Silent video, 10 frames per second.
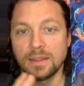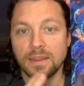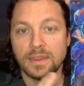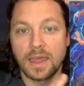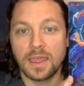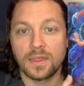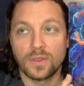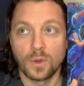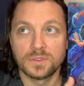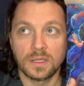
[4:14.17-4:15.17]

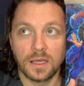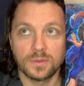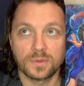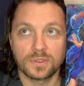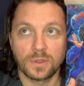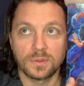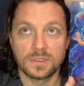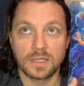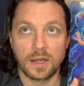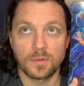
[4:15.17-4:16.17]
Those lines were so
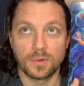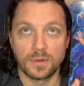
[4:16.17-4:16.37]
desirable.